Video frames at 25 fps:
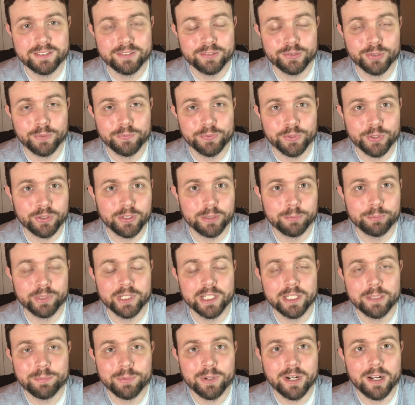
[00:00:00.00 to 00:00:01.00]
So if you're on a
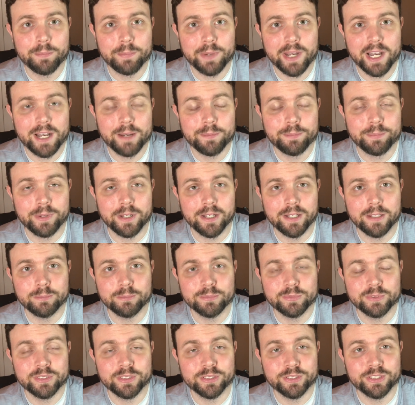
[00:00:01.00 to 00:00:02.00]
player prop app, I'm
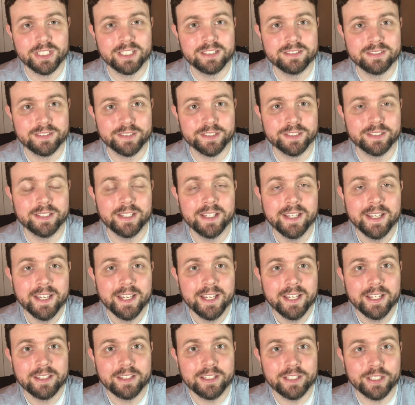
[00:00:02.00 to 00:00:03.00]
suggesting
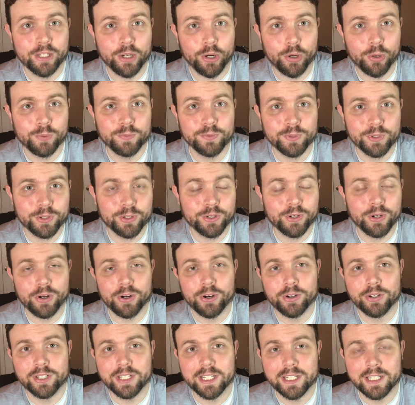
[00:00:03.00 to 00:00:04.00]
the over
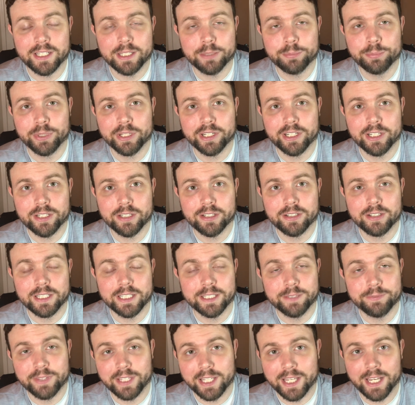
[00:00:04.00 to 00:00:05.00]
on a player
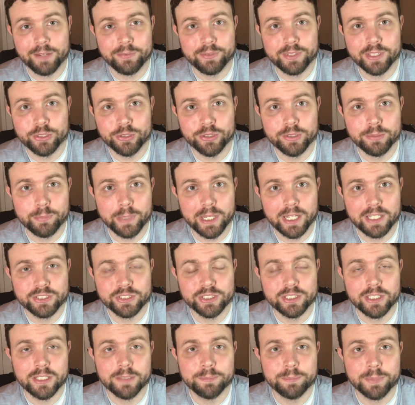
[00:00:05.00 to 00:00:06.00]
if they have a good
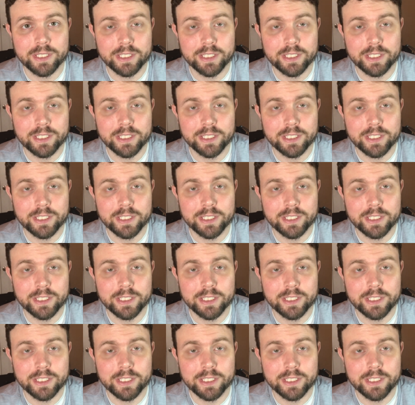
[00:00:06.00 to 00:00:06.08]
matchup.